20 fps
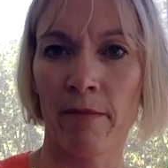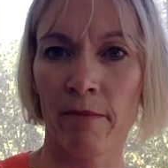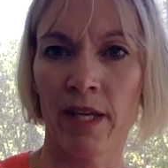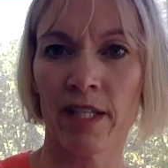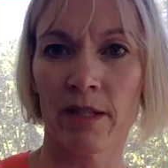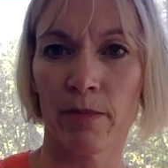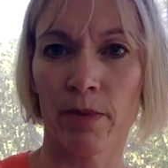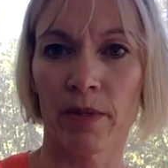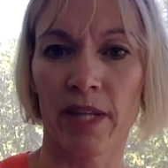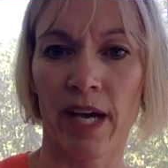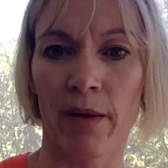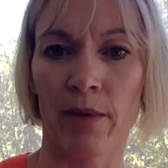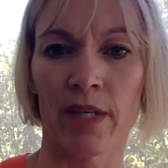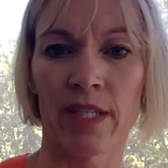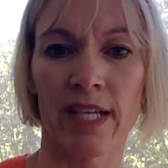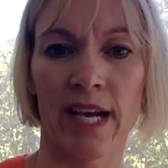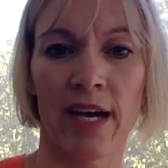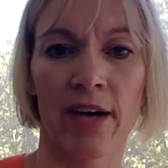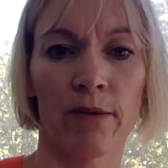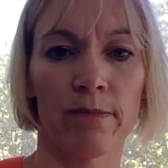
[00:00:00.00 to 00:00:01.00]
I meant to put that one
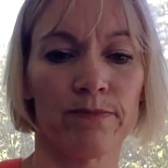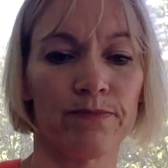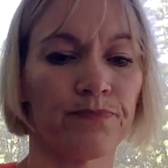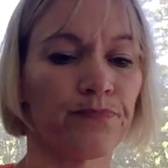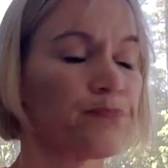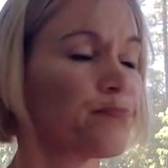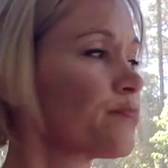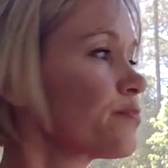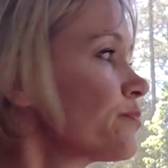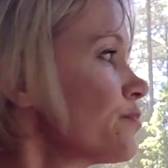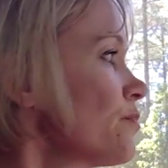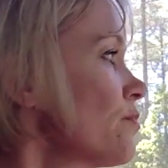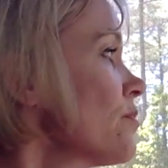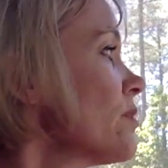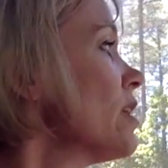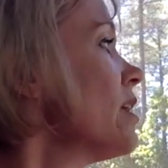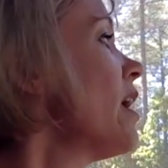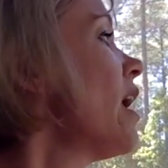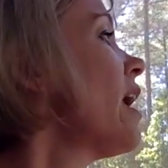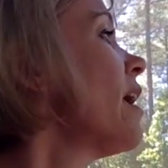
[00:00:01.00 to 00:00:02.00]

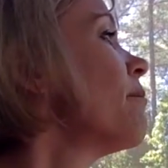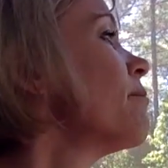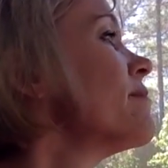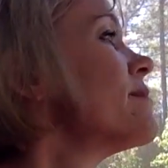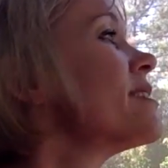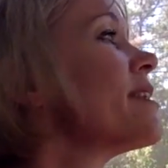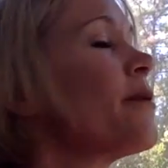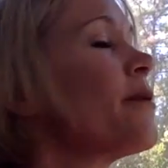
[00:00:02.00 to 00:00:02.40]
down.